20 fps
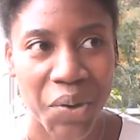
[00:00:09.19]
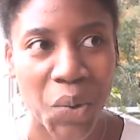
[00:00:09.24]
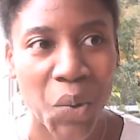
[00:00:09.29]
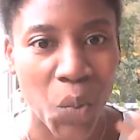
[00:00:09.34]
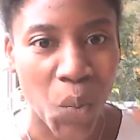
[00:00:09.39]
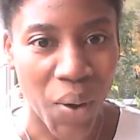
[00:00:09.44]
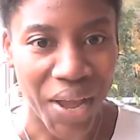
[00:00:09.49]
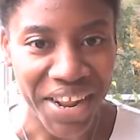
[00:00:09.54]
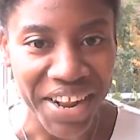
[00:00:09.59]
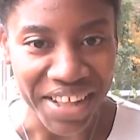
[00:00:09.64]

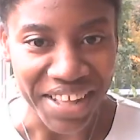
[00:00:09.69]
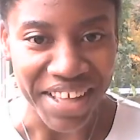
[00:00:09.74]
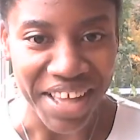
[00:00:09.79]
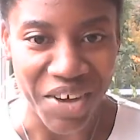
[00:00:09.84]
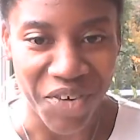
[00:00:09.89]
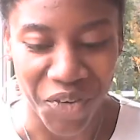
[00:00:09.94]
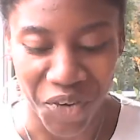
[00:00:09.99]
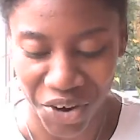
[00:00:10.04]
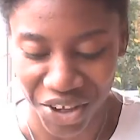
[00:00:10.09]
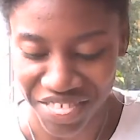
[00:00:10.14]
waiting
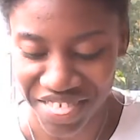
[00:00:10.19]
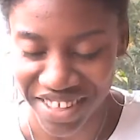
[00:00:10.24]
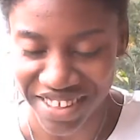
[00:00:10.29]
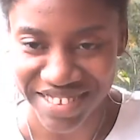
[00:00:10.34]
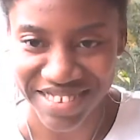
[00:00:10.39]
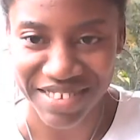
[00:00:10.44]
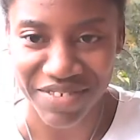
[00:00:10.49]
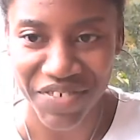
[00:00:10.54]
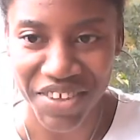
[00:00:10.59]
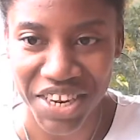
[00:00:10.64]
for
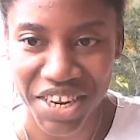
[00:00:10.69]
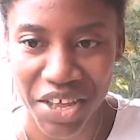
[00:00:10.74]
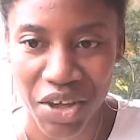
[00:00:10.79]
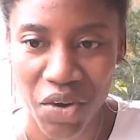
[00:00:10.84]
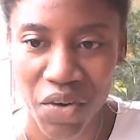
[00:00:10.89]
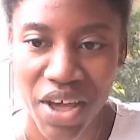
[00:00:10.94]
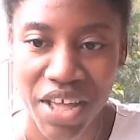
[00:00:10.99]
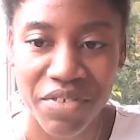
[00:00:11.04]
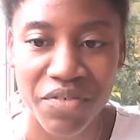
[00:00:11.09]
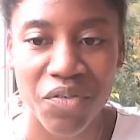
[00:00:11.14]
this
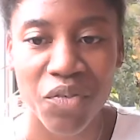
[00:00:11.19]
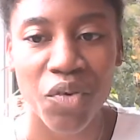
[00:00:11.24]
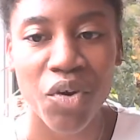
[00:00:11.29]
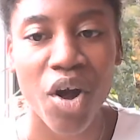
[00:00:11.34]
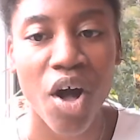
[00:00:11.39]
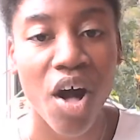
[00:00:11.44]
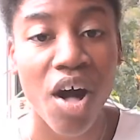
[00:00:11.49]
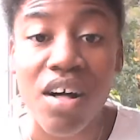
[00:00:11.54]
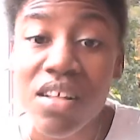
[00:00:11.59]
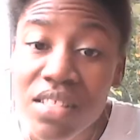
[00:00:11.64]
video and for
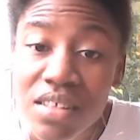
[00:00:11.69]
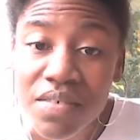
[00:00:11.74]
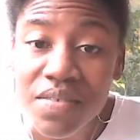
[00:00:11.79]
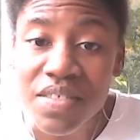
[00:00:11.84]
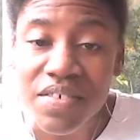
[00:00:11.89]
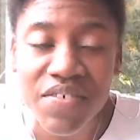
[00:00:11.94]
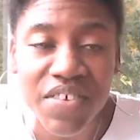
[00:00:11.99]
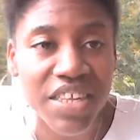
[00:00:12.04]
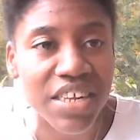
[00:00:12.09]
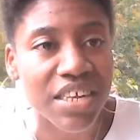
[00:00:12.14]
all of
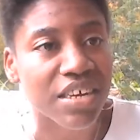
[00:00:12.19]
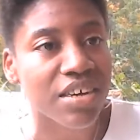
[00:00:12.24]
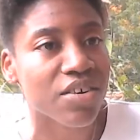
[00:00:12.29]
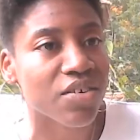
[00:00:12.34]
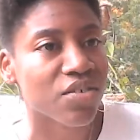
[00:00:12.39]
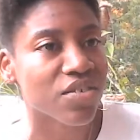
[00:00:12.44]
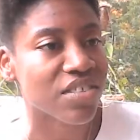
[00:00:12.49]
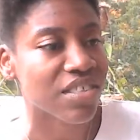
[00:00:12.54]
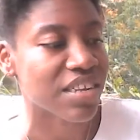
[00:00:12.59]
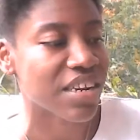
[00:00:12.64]
the
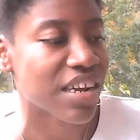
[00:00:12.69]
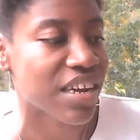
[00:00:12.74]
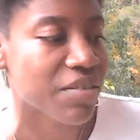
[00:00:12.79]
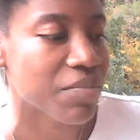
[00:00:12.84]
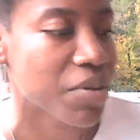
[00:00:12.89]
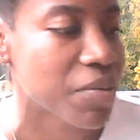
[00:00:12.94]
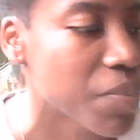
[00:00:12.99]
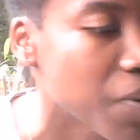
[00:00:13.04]
videos that I've been